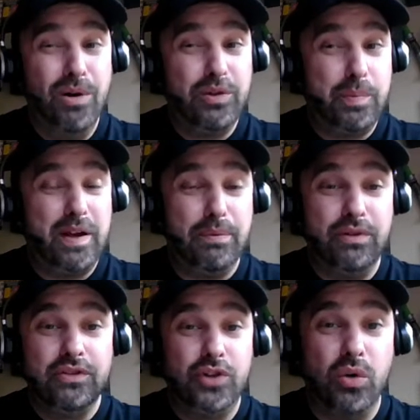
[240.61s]
most
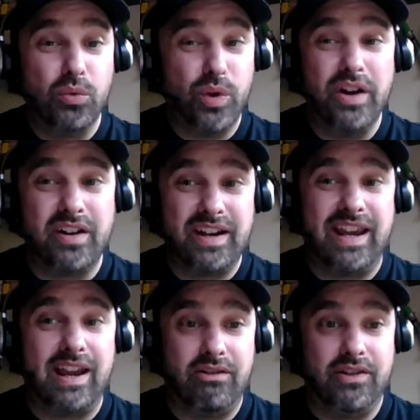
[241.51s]
people don't run on a
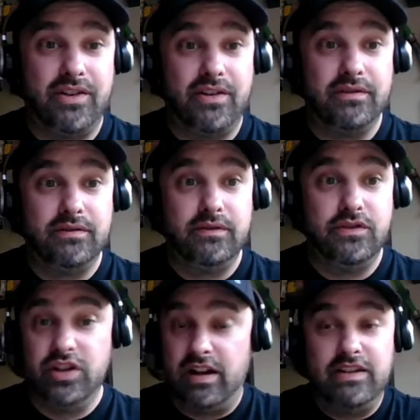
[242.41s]
calendar.
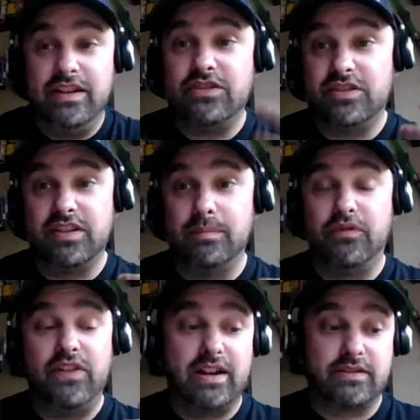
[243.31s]
I mean, that's just simple
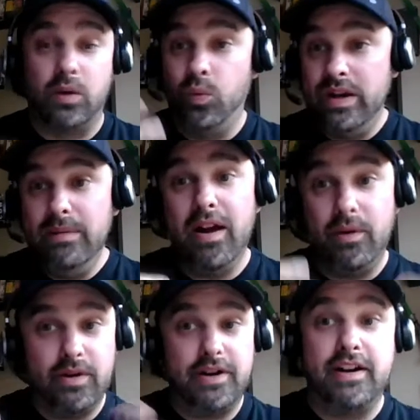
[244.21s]
facts. Like we
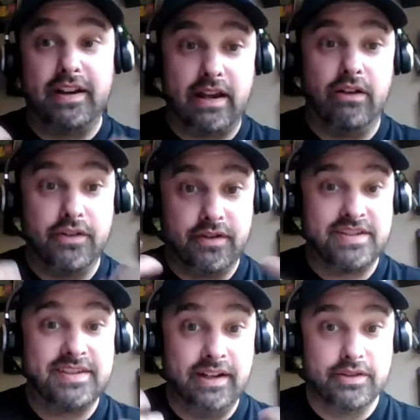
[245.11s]
might run on a calendar
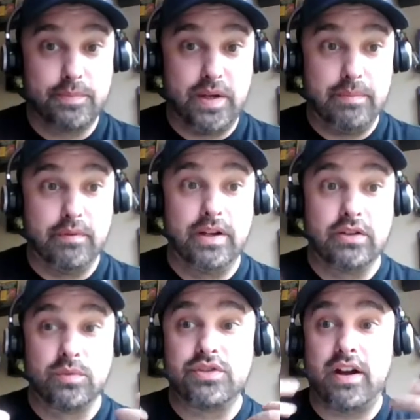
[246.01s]
as salespeople
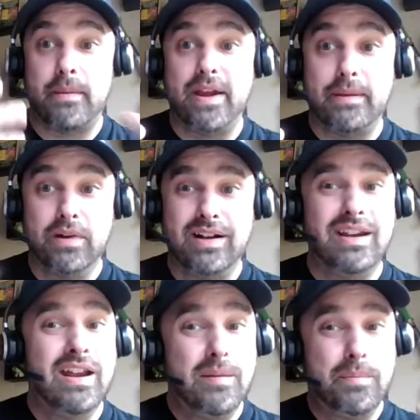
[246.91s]
because we're trying to make
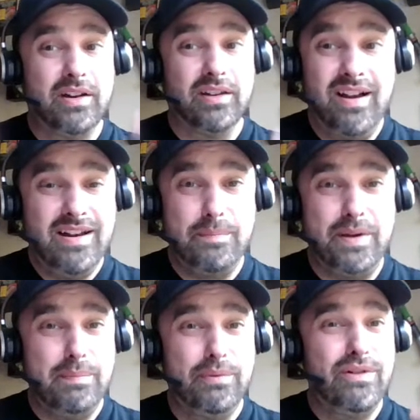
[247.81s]
money, but a lot of
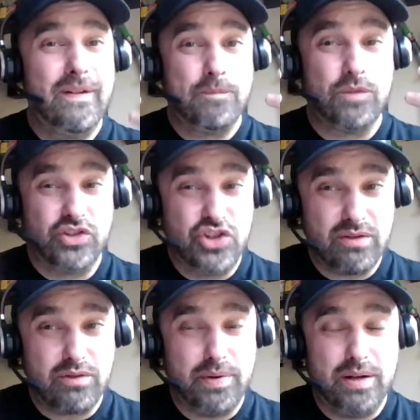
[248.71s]
people, the
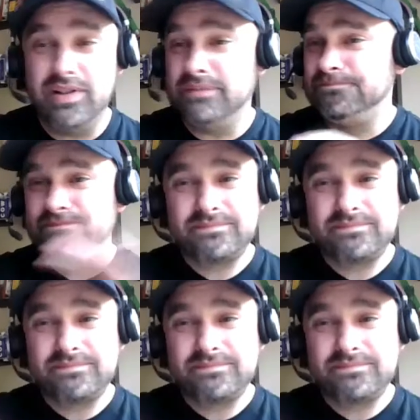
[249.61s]
general public,